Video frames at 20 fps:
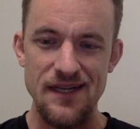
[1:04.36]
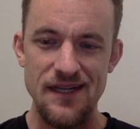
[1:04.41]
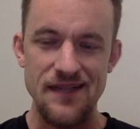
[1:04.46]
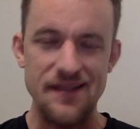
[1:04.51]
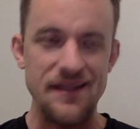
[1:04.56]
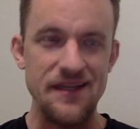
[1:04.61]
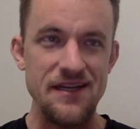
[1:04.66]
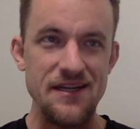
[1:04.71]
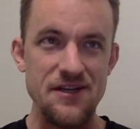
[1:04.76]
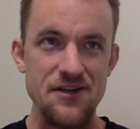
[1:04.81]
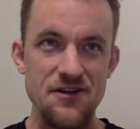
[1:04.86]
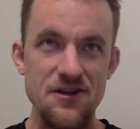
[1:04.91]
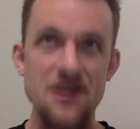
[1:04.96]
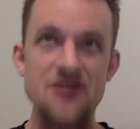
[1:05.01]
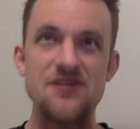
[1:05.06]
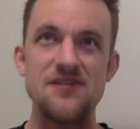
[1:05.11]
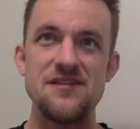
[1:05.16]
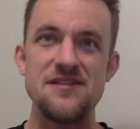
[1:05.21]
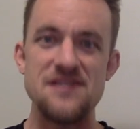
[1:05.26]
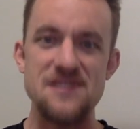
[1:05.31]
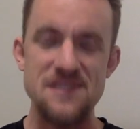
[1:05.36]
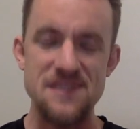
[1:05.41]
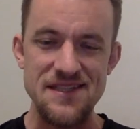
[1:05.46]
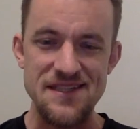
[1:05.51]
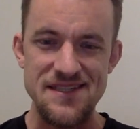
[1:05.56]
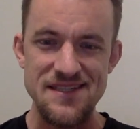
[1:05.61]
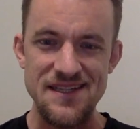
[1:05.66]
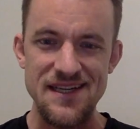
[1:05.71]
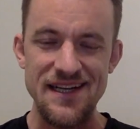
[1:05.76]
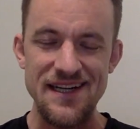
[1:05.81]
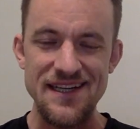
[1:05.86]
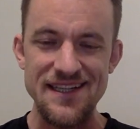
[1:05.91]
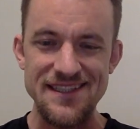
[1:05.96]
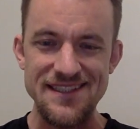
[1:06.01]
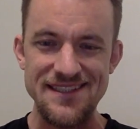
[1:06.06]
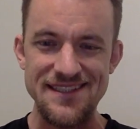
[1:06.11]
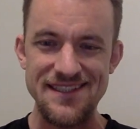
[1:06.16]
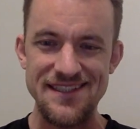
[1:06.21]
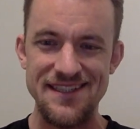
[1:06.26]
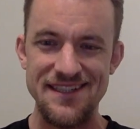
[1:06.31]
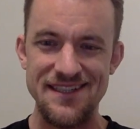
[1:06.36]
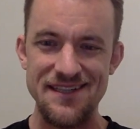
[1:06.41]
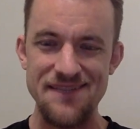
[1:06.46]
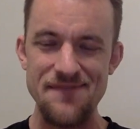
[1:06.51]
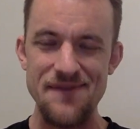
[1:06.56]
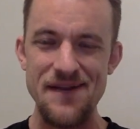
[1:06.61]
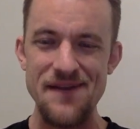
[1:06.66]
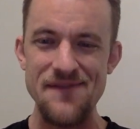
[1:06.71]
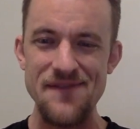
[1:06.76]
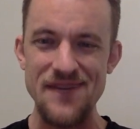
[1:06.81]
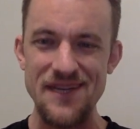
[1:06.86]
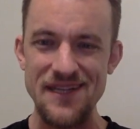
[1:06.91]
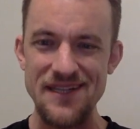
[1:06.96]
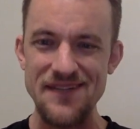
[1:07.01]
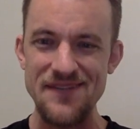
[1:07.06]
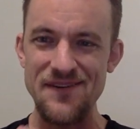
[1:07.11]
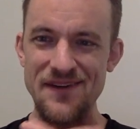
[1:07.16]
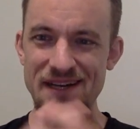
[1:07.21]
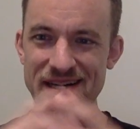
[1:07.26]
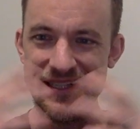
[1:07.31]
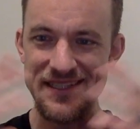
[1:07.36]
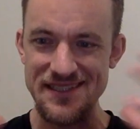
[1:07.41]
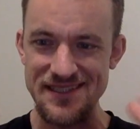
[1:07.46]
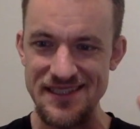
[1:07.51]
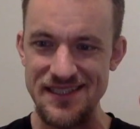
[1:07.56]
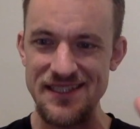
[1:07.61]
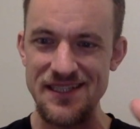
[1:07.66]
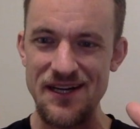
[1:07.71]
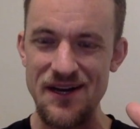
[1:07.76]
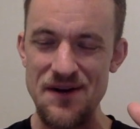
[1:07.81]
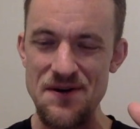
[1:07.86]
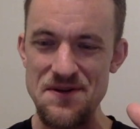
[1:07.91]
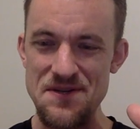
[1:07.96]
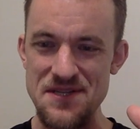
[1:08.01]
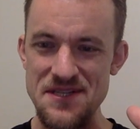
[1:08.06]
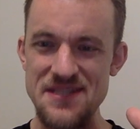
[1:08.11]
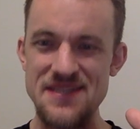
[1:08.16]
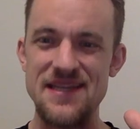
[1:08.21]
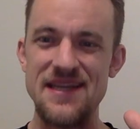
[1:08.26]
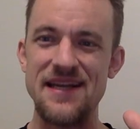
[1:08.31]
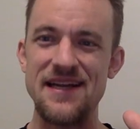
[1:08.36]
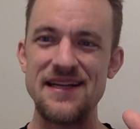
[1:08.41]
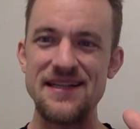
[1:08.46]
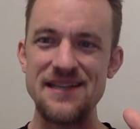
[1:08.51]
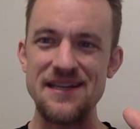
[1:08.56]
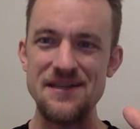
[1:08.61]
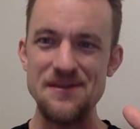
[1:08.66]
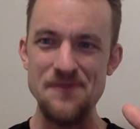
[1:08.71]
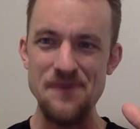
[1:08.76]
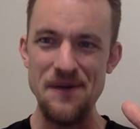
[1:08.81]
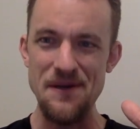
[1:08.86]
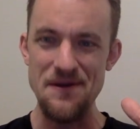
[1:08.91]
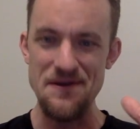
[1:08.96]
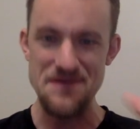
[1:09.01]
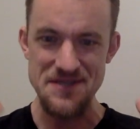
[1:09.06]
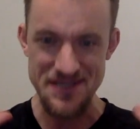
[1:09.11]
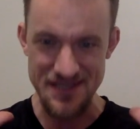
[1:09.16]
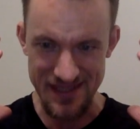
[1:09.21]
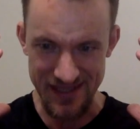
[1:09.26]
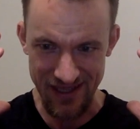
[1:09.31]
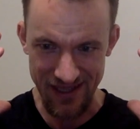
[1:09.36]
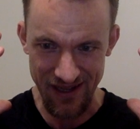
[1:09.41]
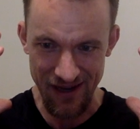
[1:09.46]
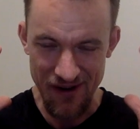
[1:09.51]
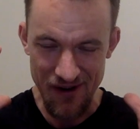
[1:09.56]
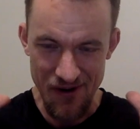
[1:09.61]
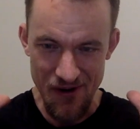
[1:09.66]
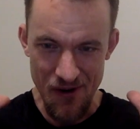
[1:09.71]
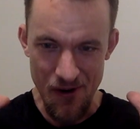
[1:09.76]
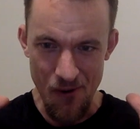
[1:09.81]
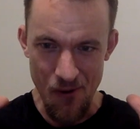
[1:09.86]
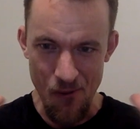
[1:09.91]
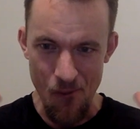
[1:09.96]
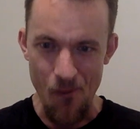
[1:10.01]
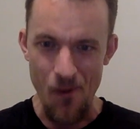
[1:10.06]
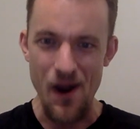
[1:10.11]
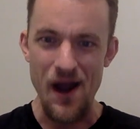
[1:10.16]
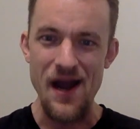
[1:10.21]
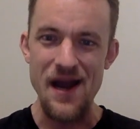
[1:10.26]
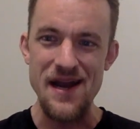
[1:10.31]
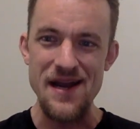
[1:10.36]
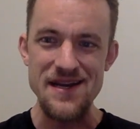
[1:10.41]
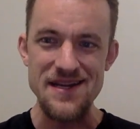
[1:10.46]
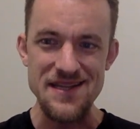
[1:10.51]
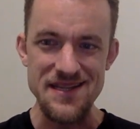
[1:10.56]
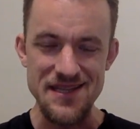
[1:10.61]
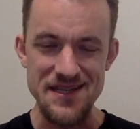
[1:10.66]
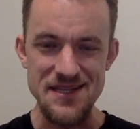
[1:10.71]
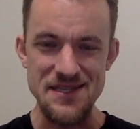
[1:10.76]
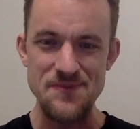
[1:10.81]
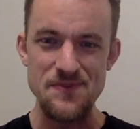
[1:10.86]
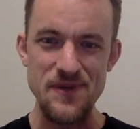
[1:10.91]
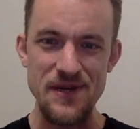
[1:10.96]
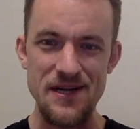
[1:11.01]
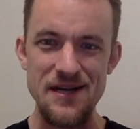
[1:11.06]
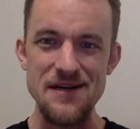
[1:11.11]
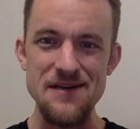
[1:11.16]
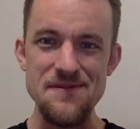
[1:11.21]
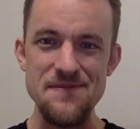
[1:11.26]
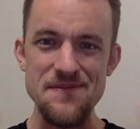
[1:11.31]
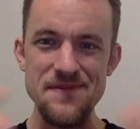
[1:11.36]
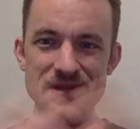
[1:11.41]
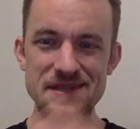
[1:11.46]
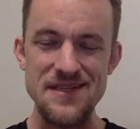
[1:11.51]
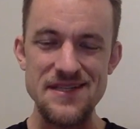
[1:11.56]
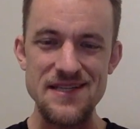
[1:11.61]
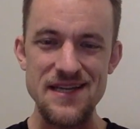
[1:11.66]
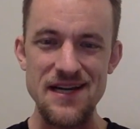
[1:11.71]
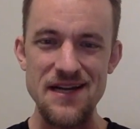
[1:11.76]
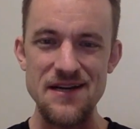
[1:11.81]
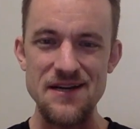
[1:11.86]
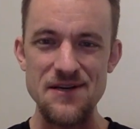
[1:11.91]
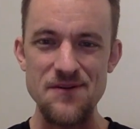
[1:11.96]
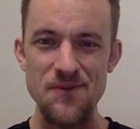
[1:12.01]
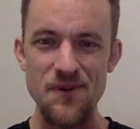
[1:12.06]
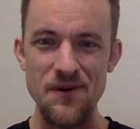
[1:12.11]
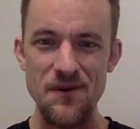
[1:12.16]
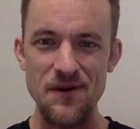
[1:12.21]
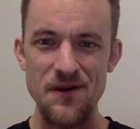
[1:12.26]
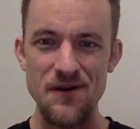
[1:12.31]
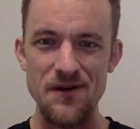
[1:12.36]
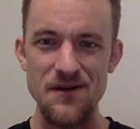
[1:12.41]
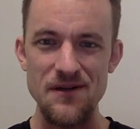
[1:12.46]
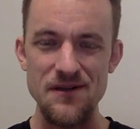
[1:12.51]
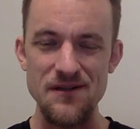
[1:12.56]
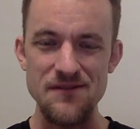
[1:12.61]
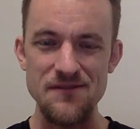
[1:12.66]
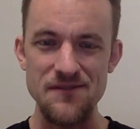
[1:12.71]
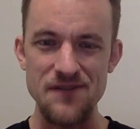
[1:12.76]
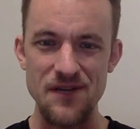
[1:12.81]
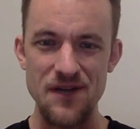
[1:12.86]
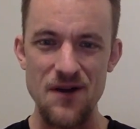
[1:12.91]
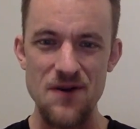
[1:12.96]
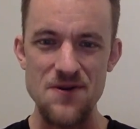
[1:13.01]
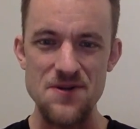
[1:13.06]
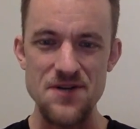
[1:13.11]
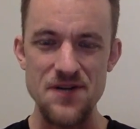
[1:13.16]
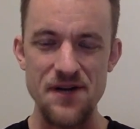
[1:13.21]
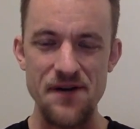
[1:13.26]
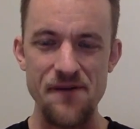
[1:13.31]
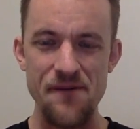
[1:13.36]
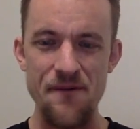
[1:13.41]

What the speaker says: incredulousness, I guess, in my mind when I see coaches taking that approach. It's like, why did this become the standard protocol for coaching?